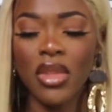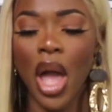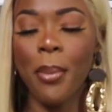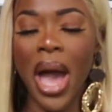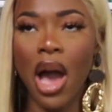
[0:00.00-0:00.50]

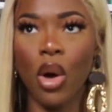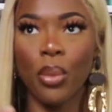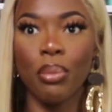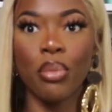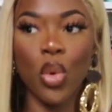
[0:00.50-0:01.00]

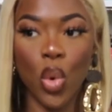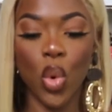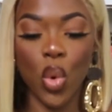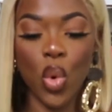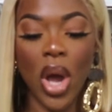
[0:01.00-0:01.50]
about
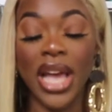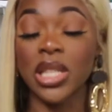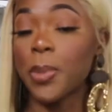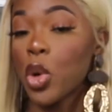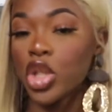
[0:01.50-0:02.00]
more
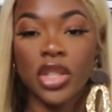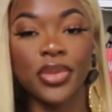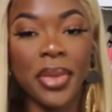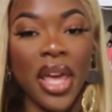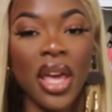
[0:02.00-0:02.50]
exposure
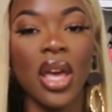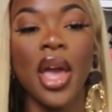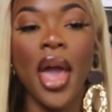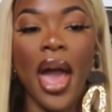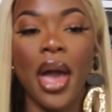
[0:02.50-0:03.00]
for me,
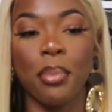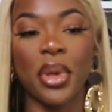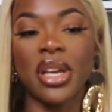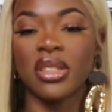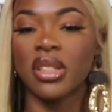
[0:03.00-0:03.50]

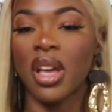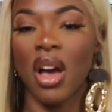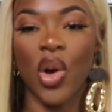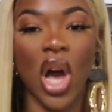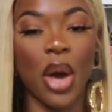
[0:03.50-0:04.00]
because
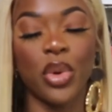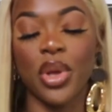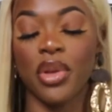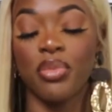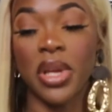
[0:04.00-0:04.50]
I
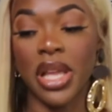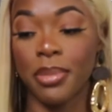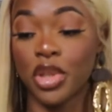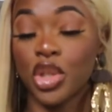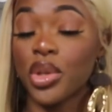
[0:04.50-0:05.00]
wouldn't have been
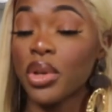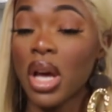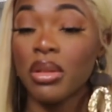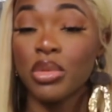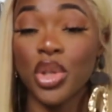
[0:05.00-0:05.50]
able to do
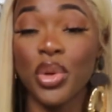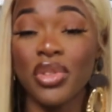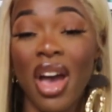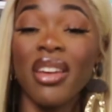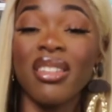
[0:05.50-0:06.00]
it
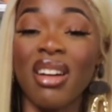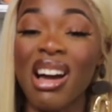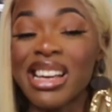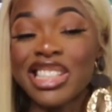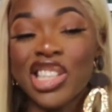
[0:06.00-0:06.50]
without you
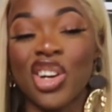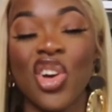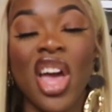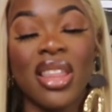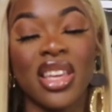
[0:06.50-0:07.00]
guys. So
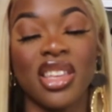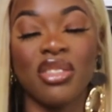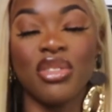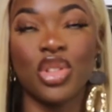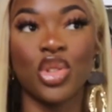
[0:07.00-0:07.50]
thank
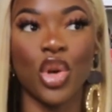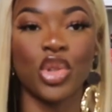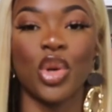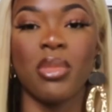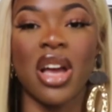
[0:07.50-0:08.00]
you so,
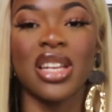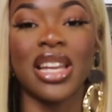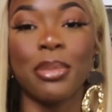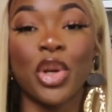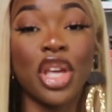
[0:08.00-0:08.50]
so much.
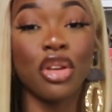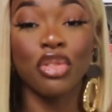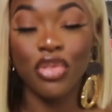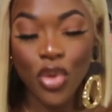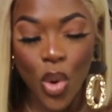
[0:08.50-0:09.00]
And I'm looking
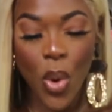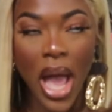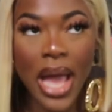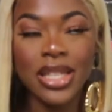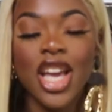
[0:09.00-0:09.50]

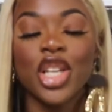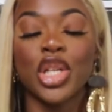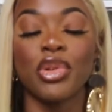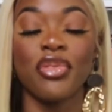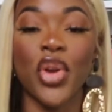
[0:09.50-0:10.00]
forward
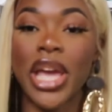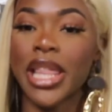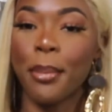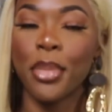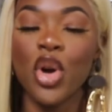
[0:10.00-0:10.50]
to reviewing
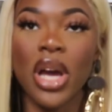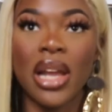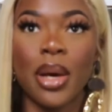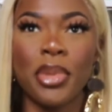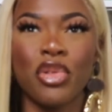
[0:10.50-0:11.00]
that book.
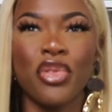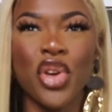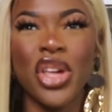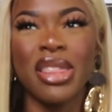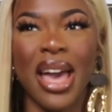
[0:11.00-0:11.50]
And I'll be
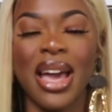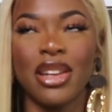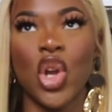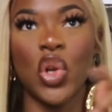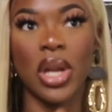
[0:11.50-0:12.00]
reviewing that
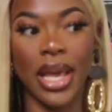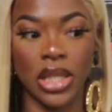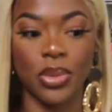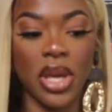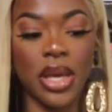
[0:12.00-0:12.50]
not
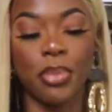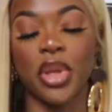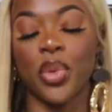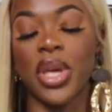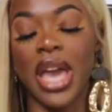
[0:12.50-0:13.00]
next week,
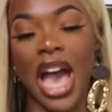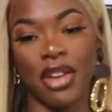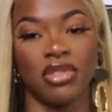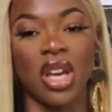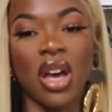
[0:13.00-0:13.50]
but the week
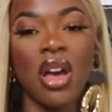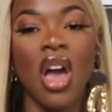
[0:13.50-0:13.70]
after.